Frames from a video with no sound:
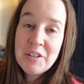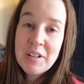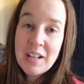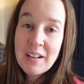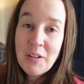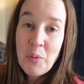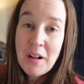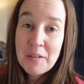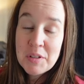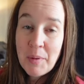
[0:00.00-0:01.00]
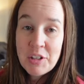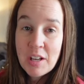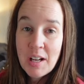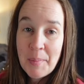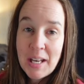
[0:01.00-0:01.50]
new here, welcome to my
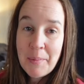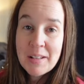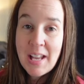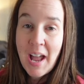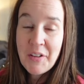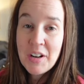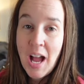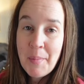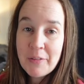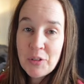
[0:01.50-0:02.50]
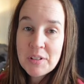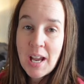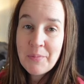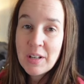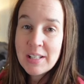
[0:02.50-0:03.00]
channel. My name is Heather. I'm a
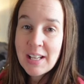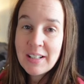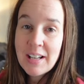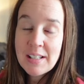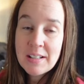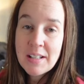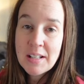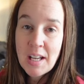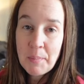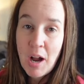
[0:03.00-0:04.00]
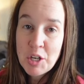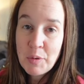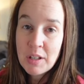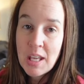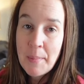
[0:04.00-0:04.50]
full-time reseller. I sell on sites like
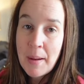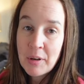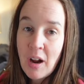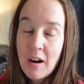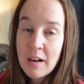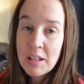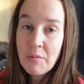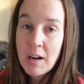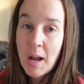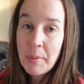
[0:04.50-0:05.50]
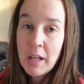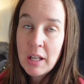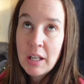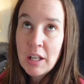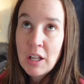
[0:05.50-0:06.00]
Poshmark, eBay, Mercari, ThredUp,
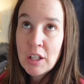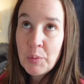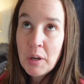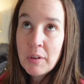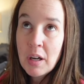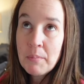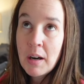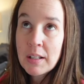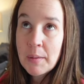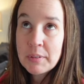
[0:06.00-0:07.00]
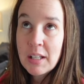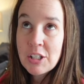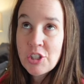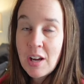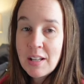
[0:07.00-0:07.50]
The Real Real,
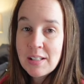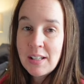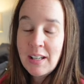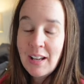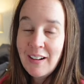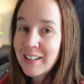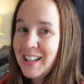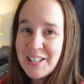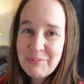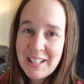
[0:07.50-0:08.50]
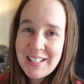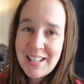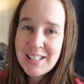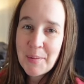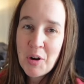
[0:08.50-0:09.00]
Marketplace, Tradesy, all kinds of
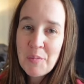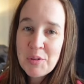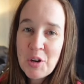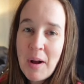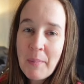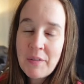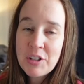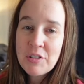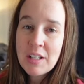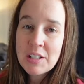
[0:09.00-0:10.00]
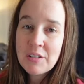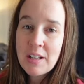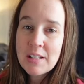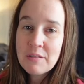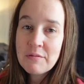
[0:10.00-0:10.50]
places. I'm a homeschool mom of two kids,
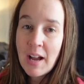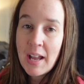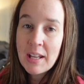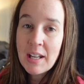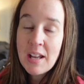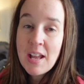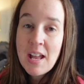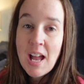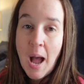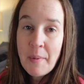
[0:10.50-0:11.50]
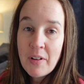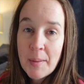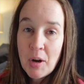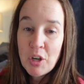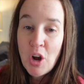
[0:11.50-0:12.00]
Grace and Ryan. I'm a
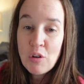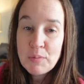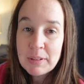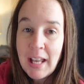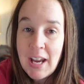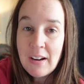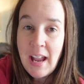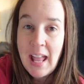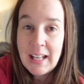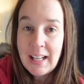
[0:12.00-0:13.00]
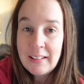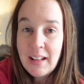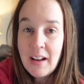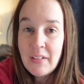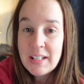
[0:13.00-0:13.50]
volleyball coach, player, and I
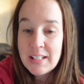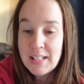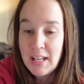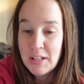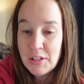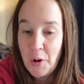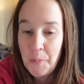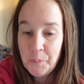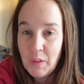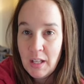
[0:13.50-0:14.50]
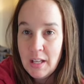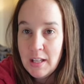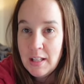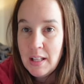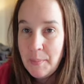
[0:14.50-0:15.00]
love Disney. So
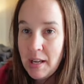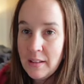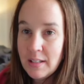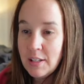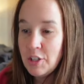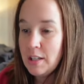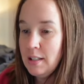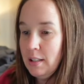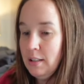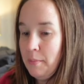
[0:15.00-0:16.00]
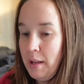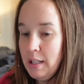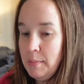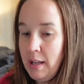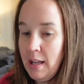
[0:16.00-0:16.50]
let me get this adjusted a little
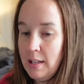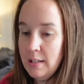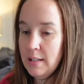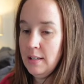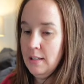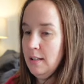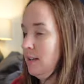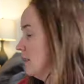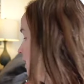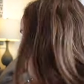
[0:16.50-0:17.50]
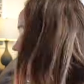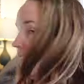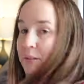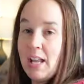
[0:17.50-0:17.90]
bit because I was